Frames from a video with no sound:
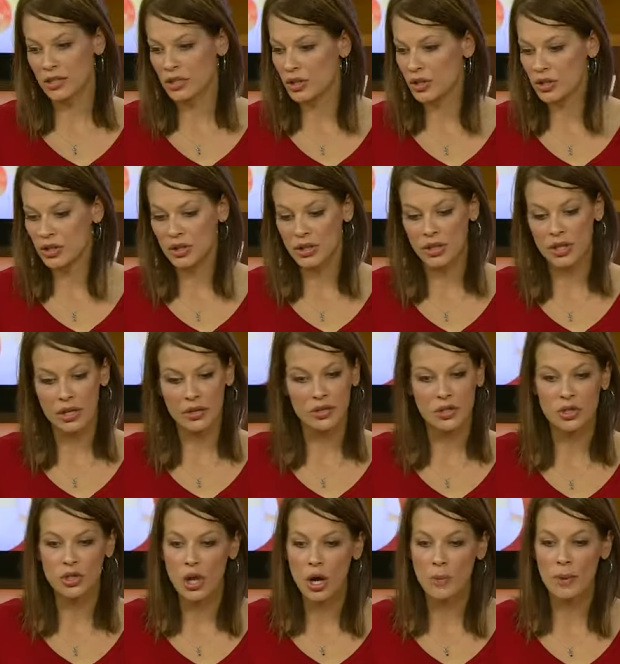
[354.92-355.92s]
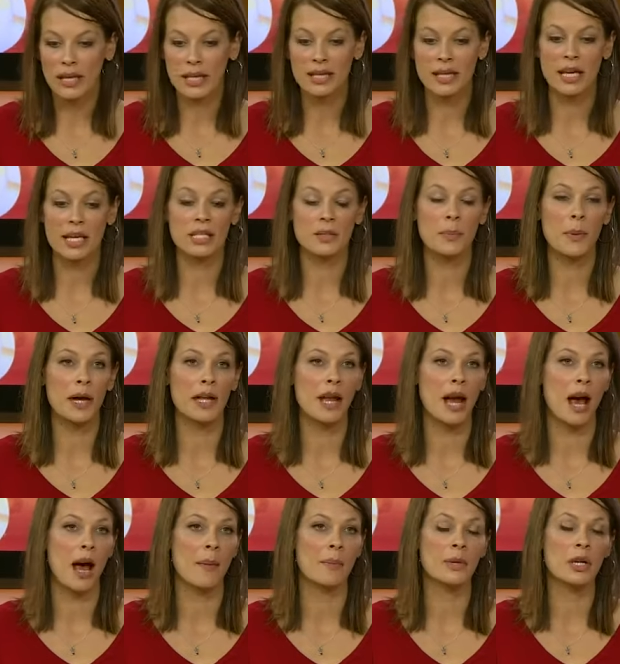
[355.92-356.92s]
gosh, there's so many things. But,
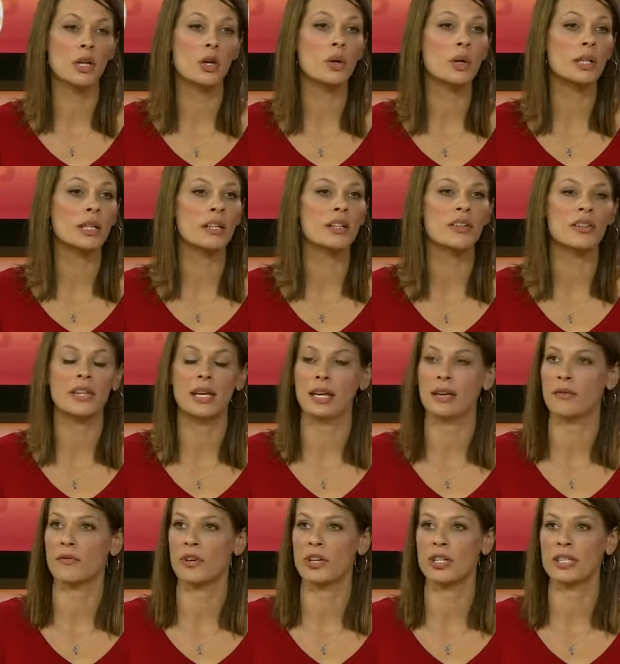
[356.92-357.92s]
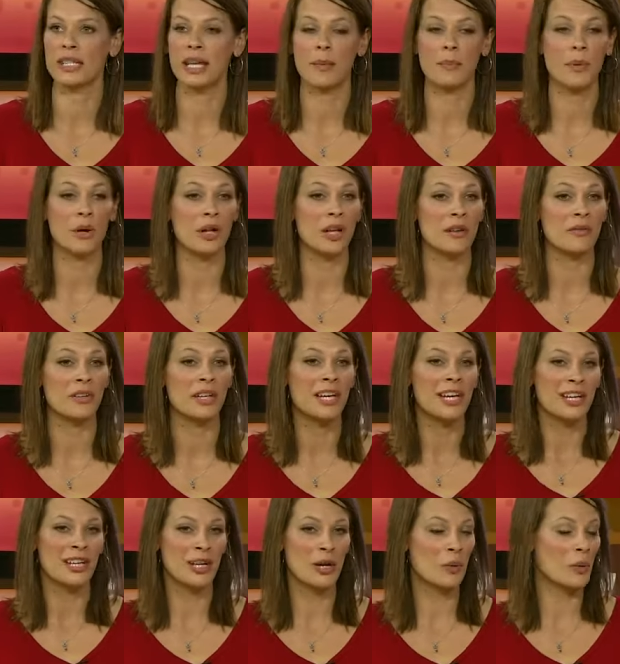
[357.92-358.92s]
um, you know, a little thing, for example, of,
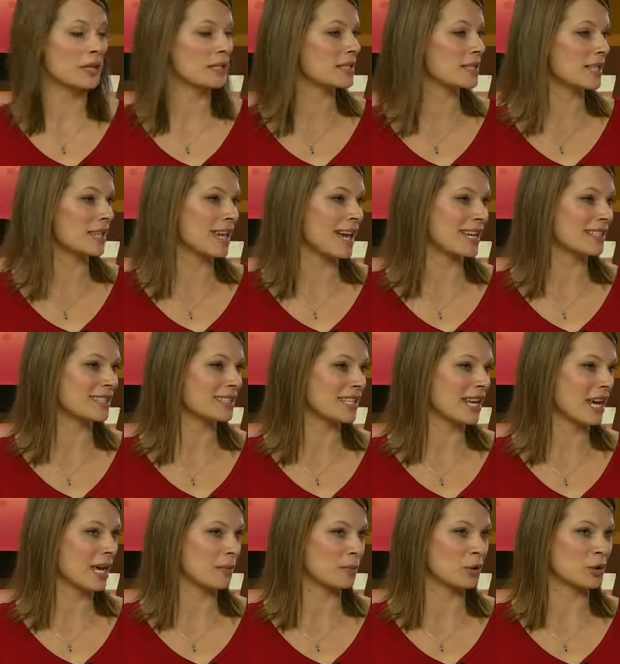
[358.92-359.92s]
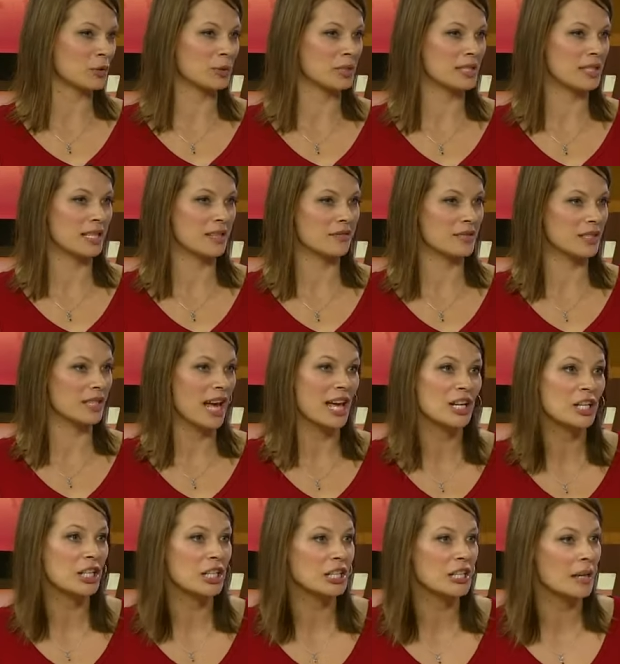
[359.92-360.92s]
you know, when's the last time you received a
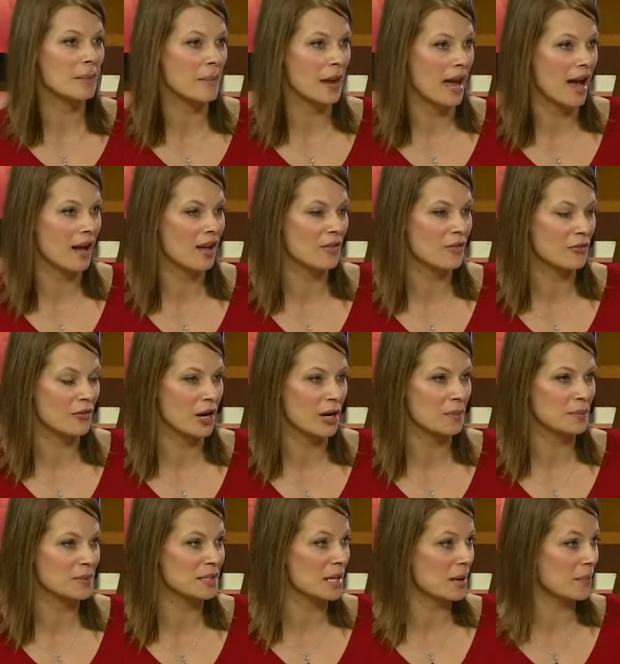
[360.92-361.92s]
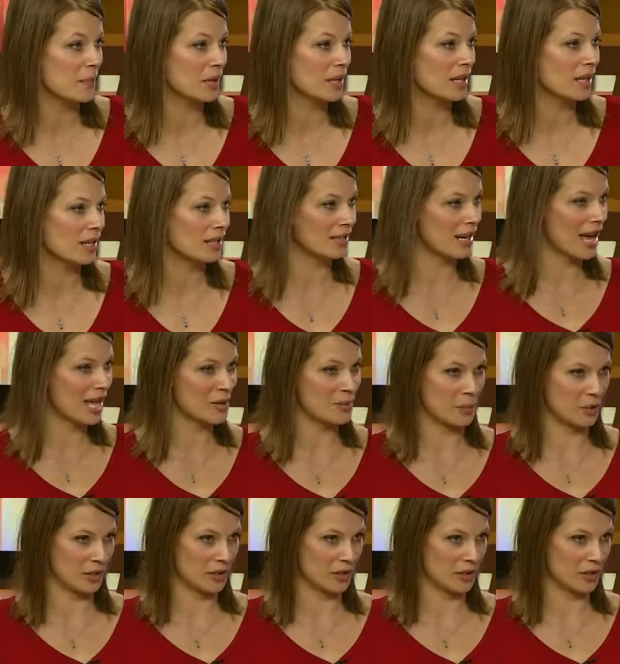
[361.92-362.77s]
letter in the mail from mm-hmm. somebody and not a